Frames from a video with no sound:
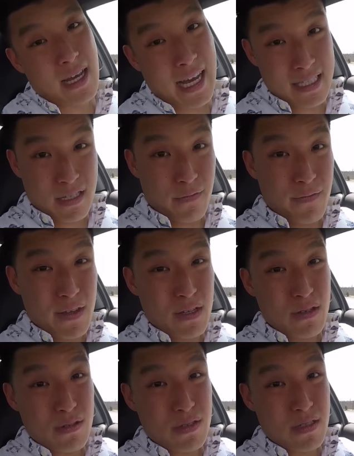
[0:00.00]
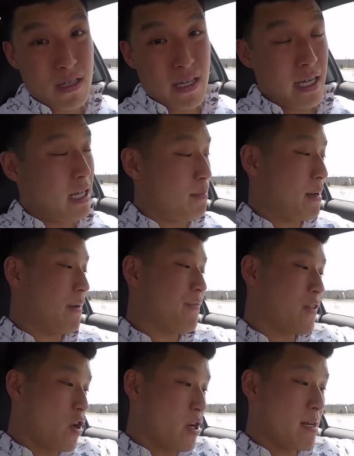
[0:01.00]
Ask the Feels in about
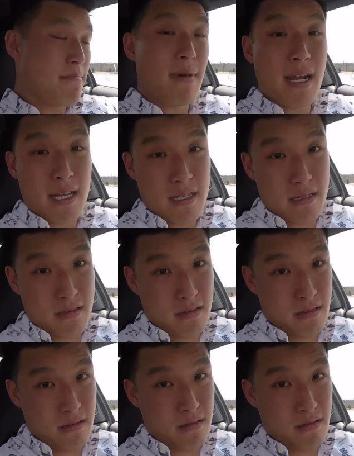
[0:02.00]
30 minutes.